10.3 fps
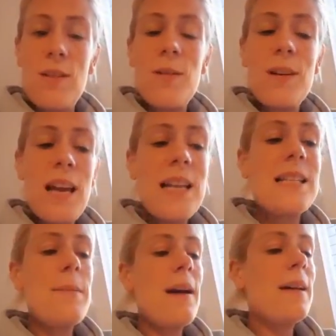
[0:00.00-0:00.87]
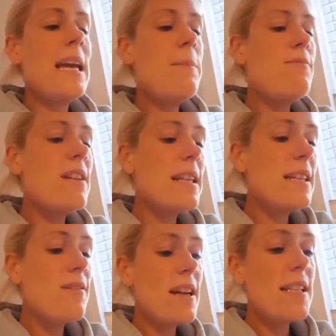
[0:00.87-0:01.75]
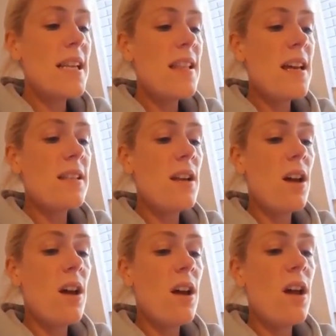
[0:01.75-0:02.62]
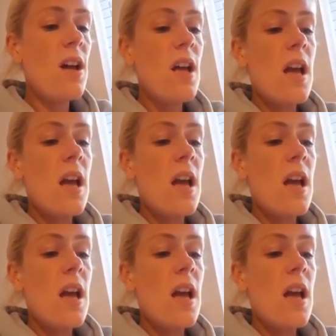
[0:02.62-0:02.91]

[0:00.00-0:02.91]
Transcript: So again, it's about keep reiterating that to her,